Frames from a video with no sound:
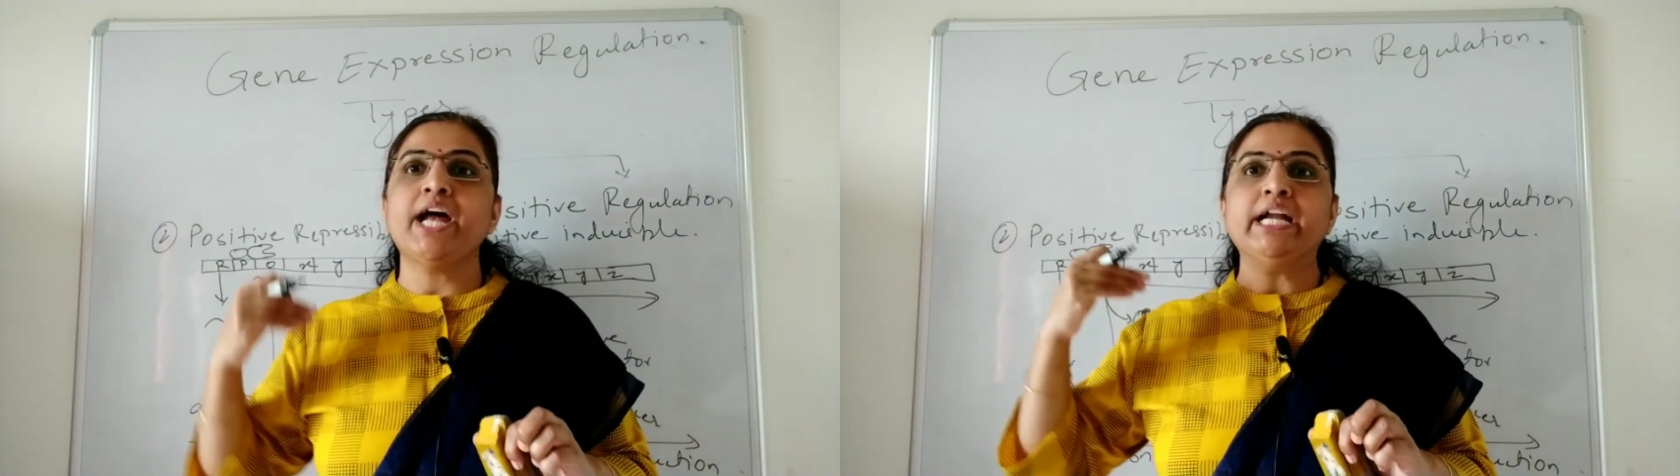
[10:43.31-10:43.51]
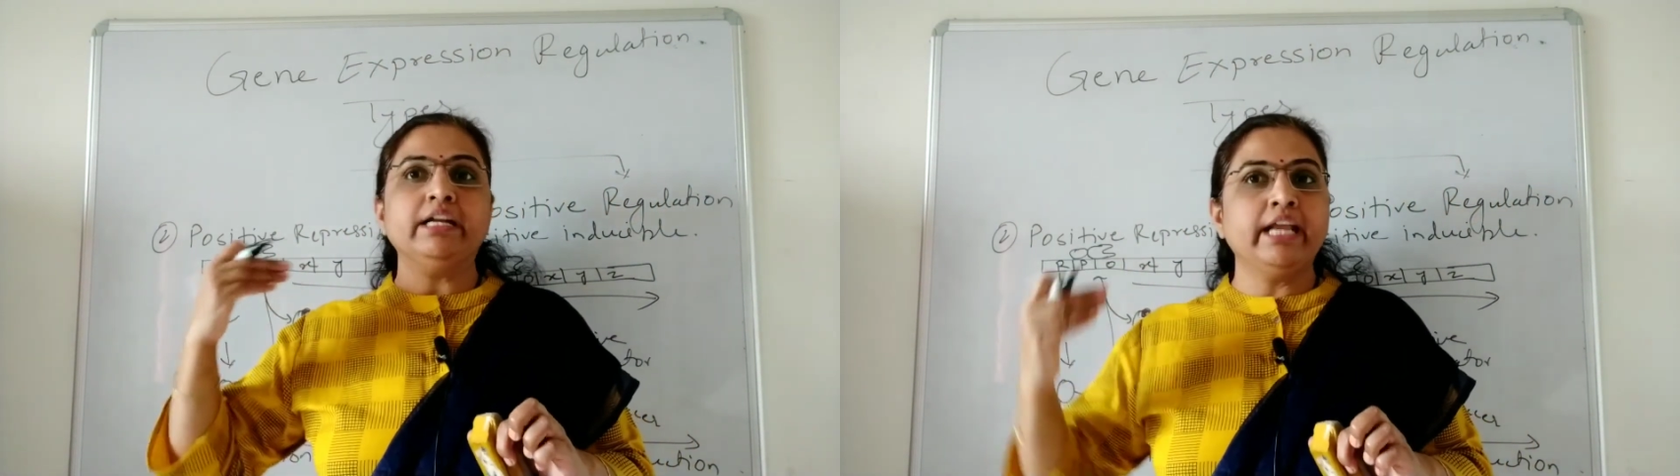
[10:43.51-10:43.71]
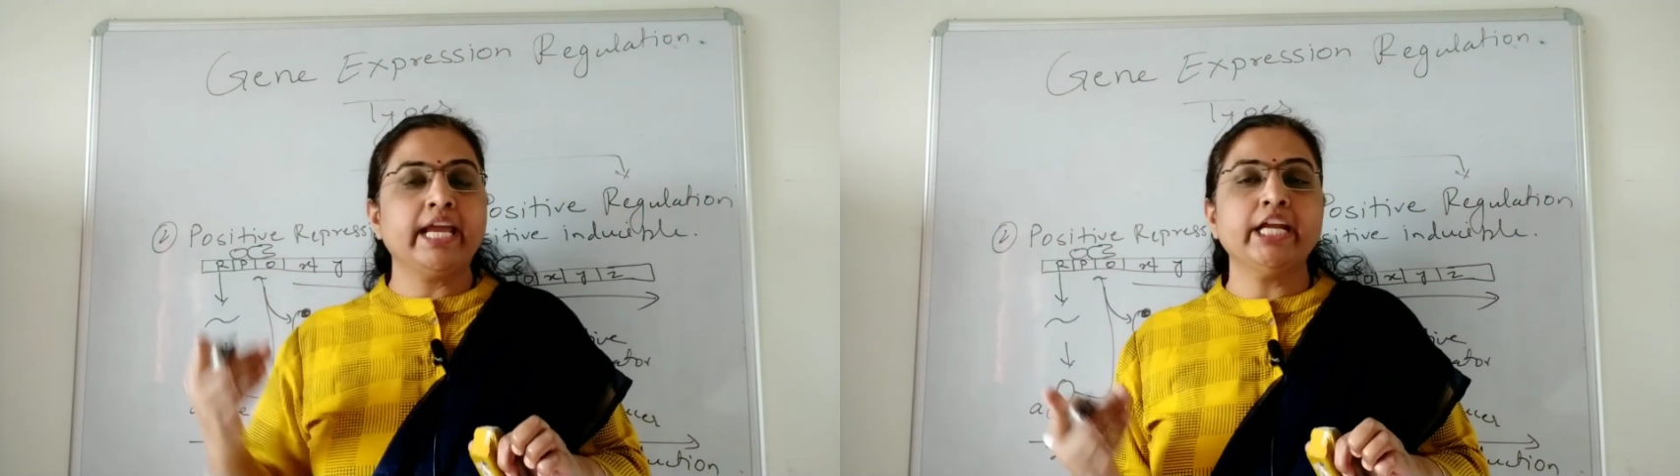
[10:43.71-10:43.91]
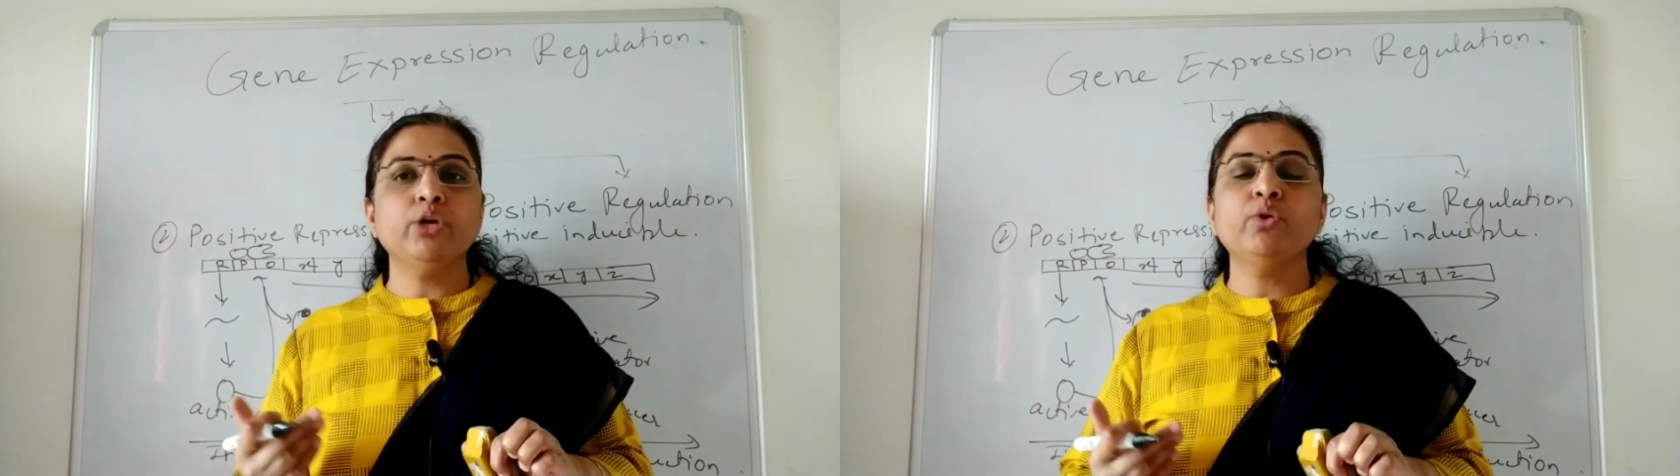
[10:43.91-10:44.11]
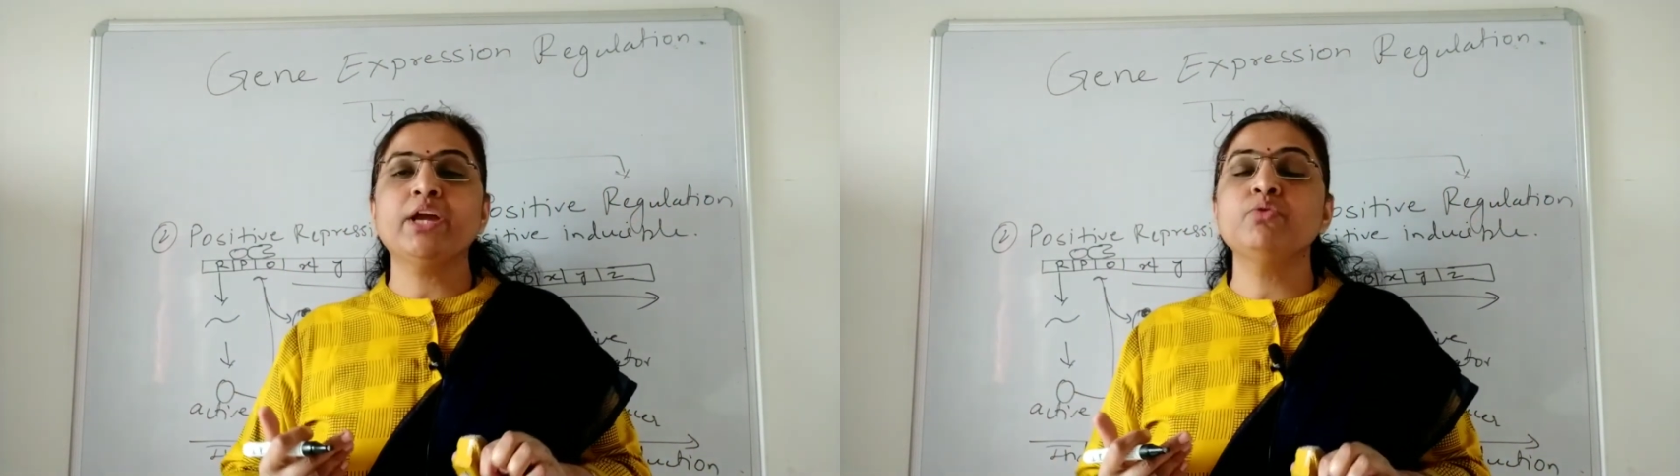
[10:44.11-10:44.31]
and the
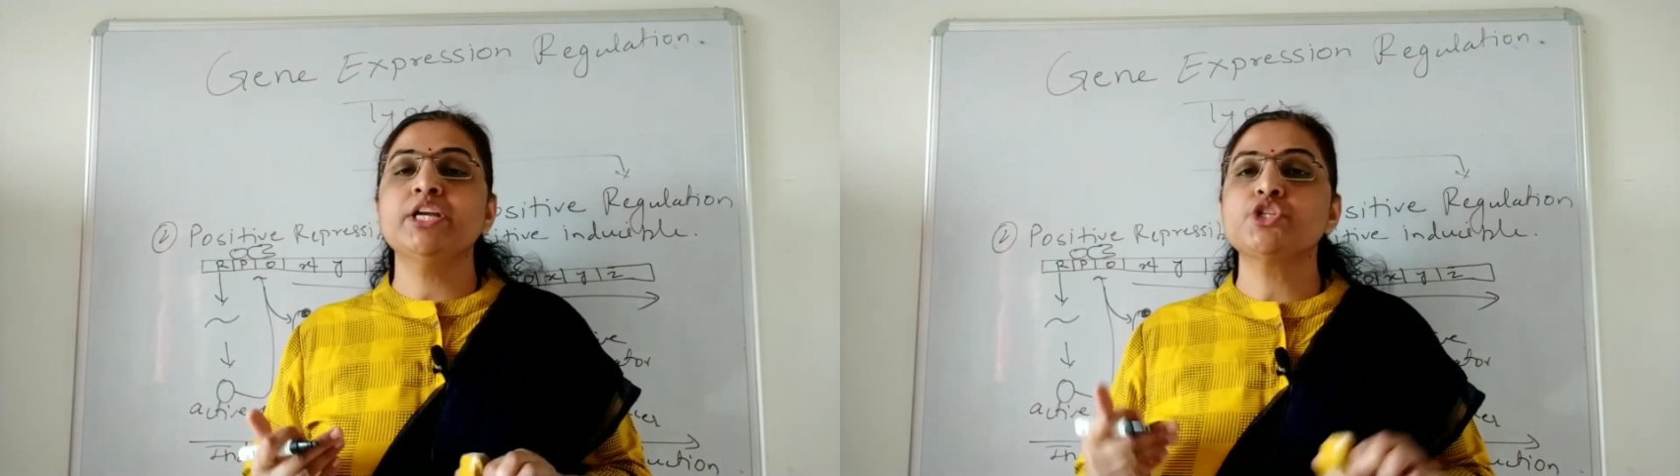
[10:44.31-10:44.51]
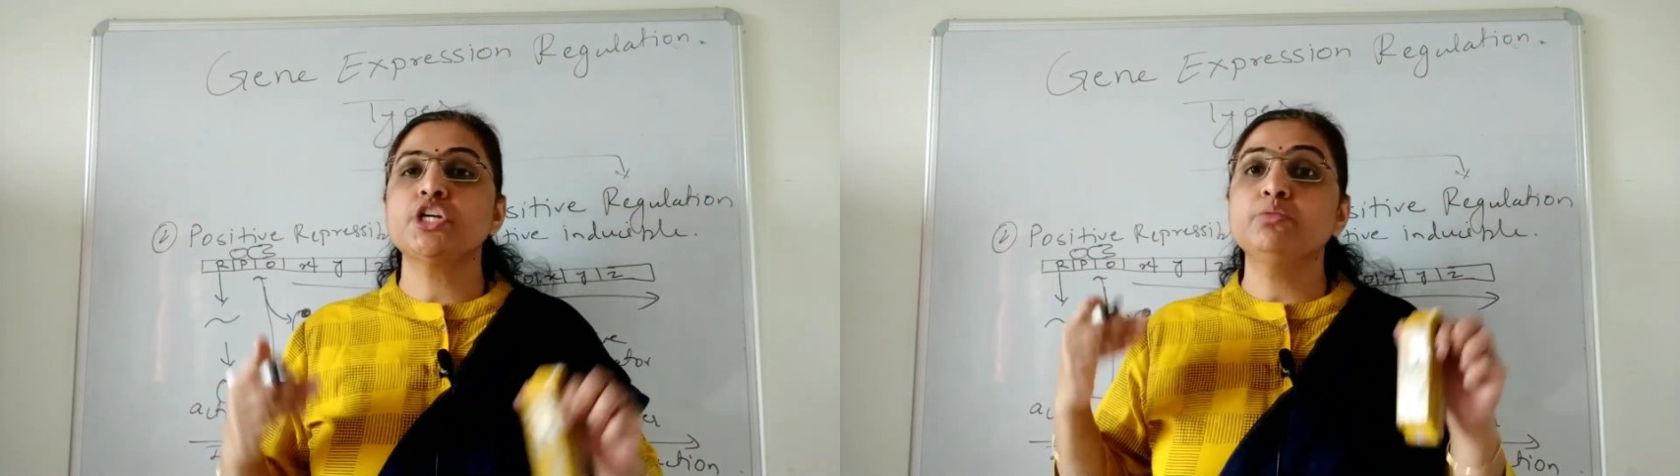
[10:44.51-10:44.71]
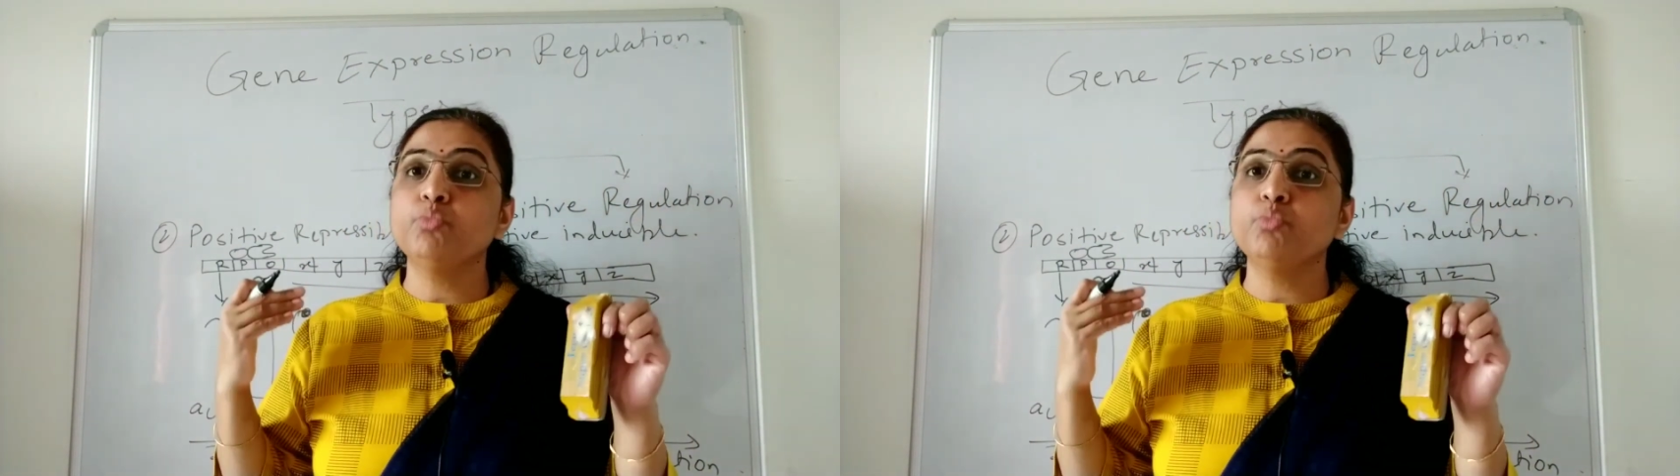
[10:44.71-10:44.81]
negative regulation,